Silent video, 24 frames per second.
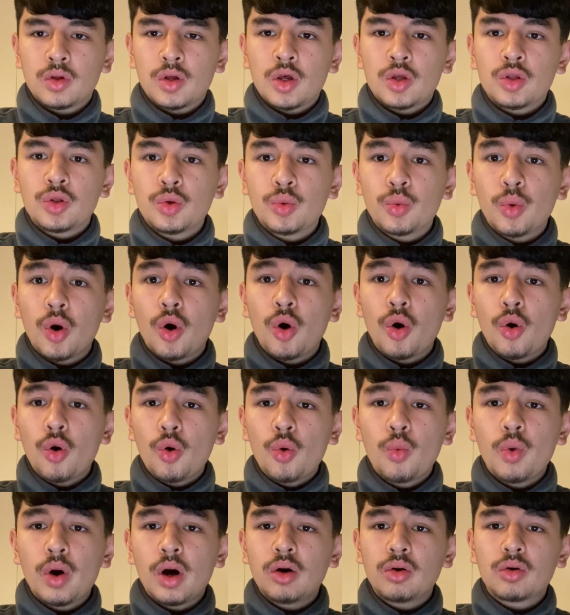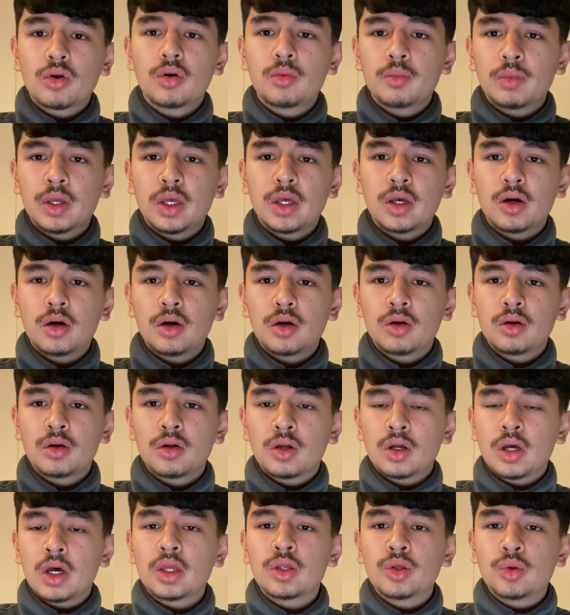You are all welcome here,
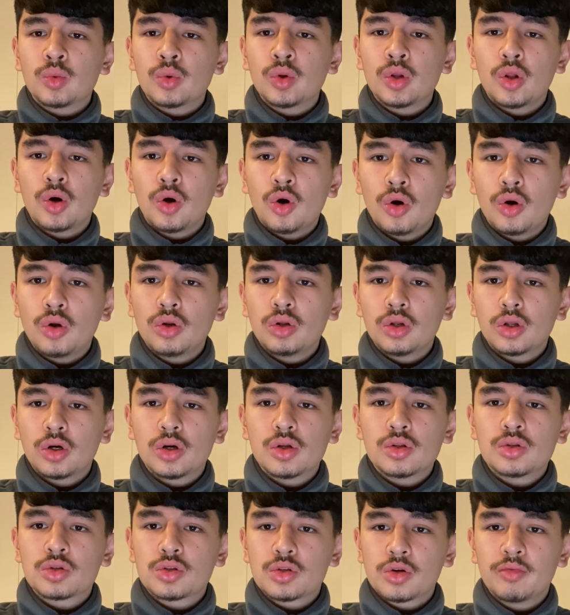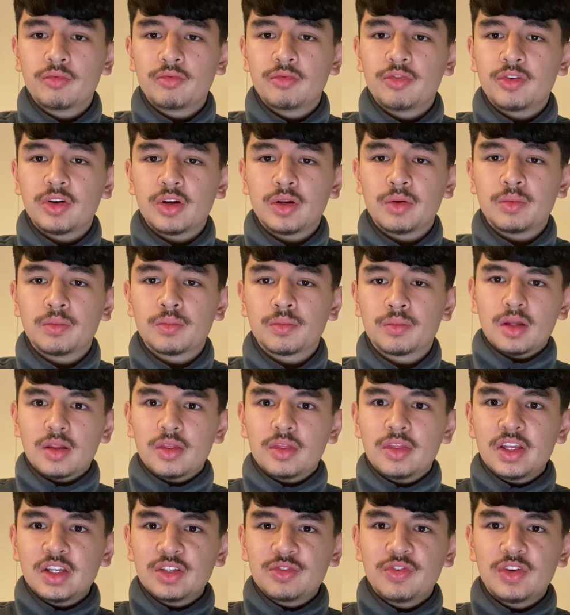and you will all learn something.
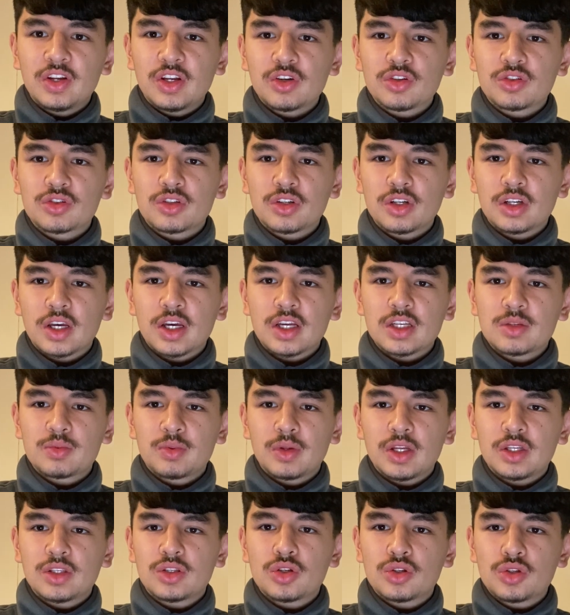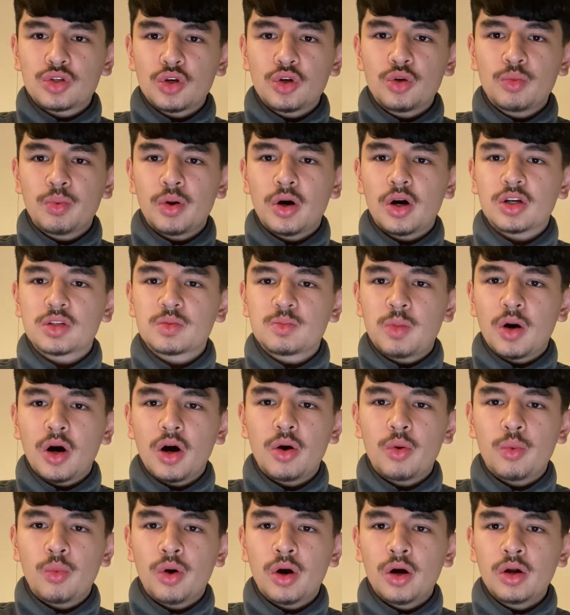This video is going to get split into two parts.
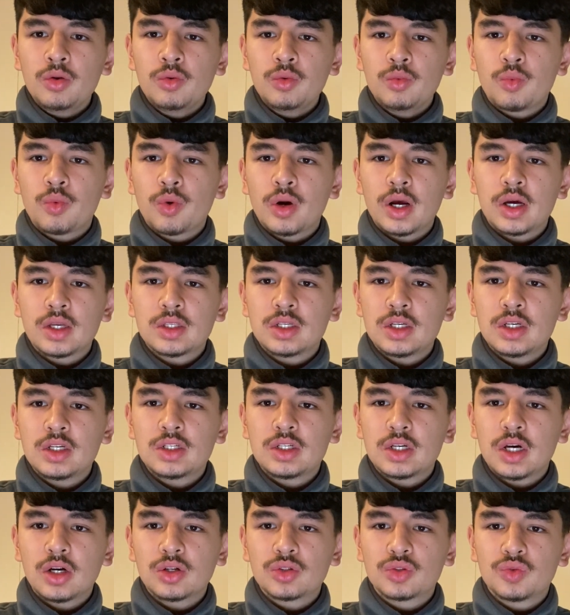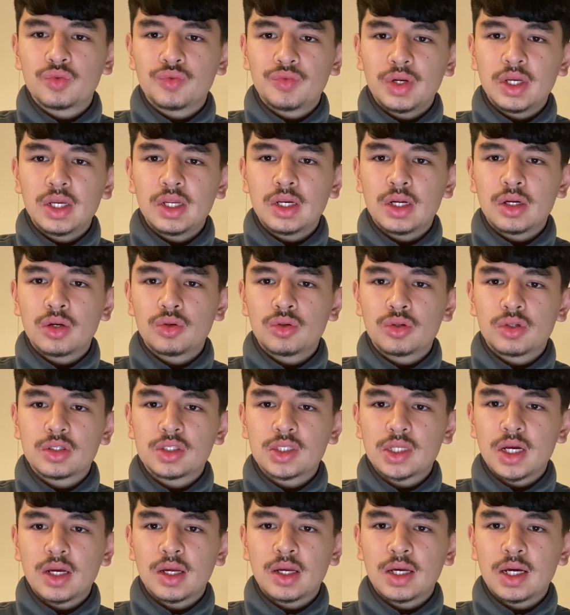Part 1, where I teach you how to read and
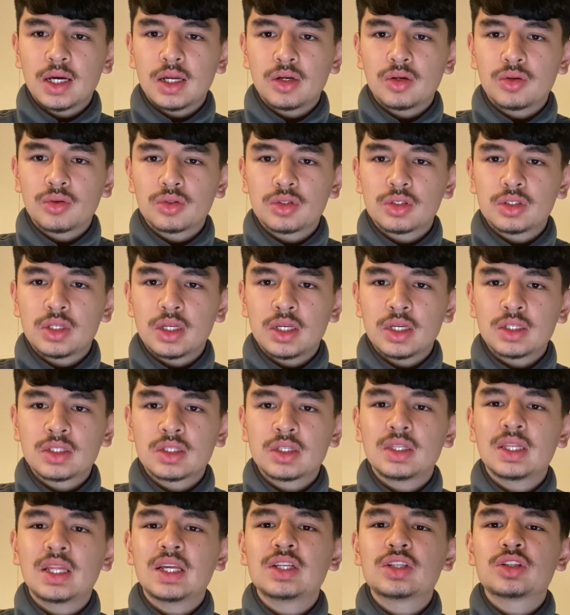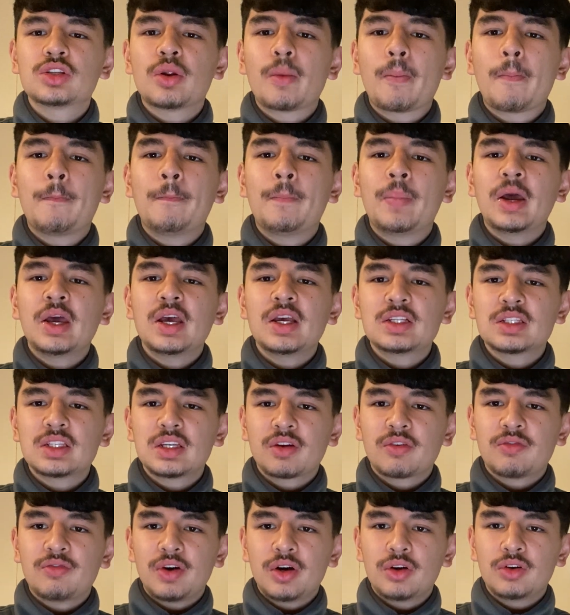understand candlesticks. These are basic
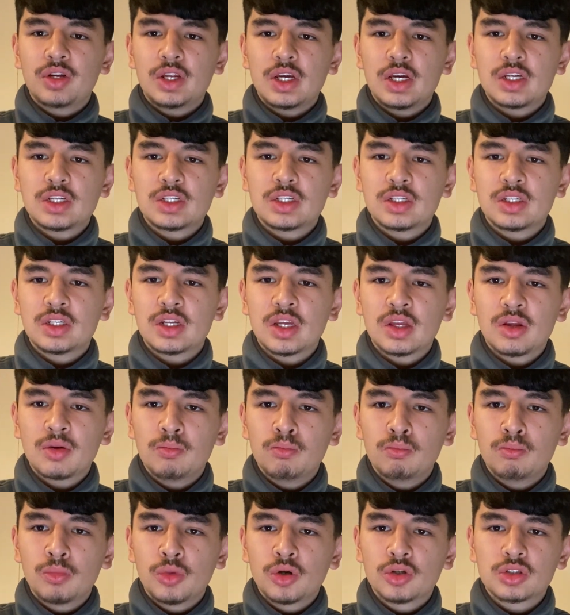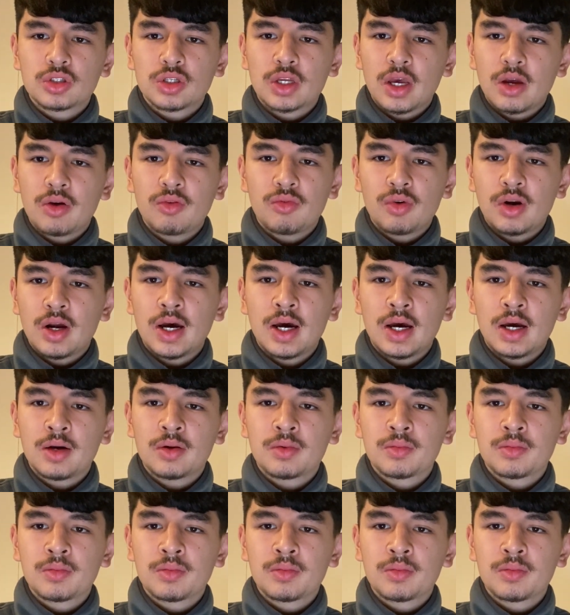foundations that you must get right.